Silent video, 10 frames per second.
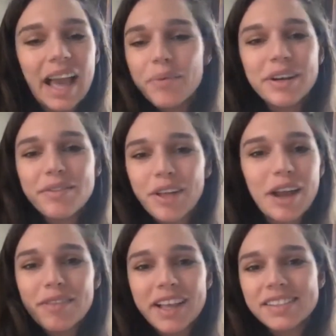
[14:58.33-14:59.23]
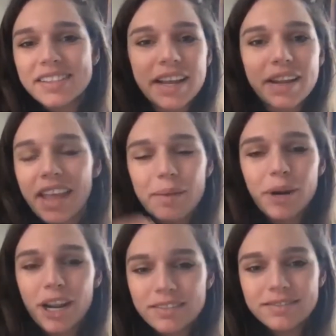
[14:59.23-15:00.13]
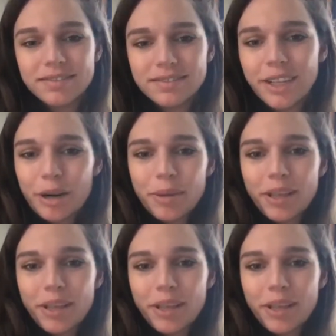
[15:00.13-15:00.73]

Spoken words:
I wouldn't have thought of like a second camera. You know what I mean?